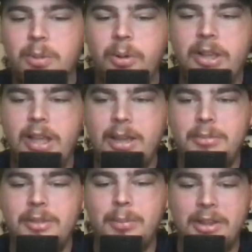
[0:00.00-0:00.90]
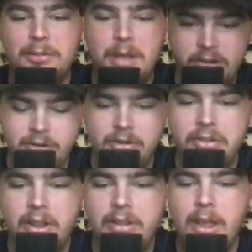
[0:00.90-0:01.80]
game, the best pitchers
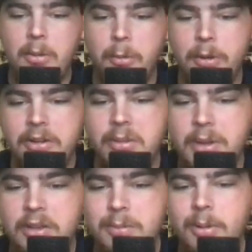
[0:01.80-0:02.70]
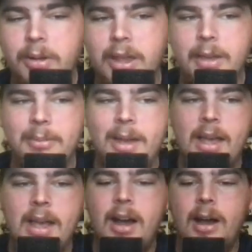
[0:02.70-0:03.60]
that will win us a baseball game.
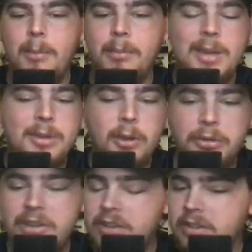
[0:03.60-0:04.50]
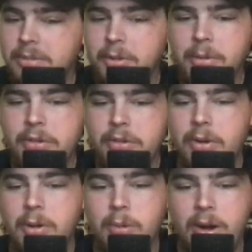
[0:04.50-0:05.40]
Maybe you'll see something with
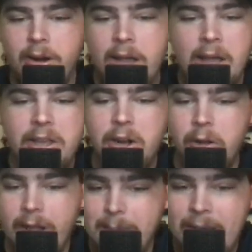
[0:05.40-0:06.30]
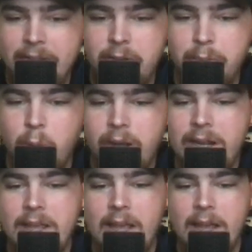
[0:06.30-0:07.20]
Shota where, like Matthew Boyd,
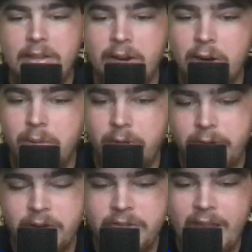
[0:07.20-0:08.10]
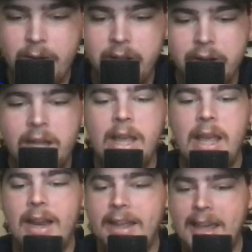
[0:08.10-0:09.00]
he had a terrible first outing
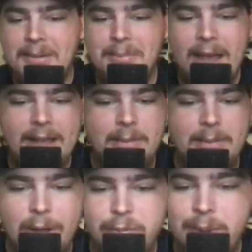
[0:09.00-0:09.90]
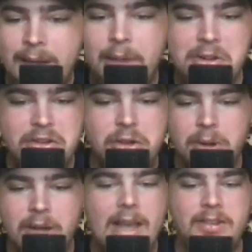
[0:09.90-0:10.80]
and he came back and he bounced back. Maybe
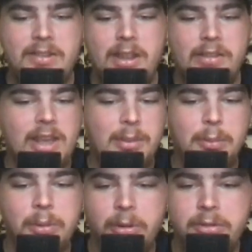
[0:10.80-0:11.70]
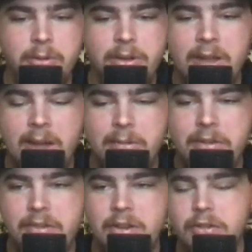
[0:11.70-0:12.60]
Shota is capable of doing that. We've
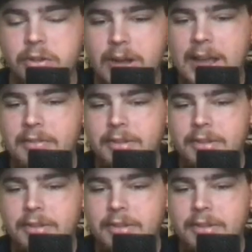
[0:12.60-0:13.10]
seen Shota have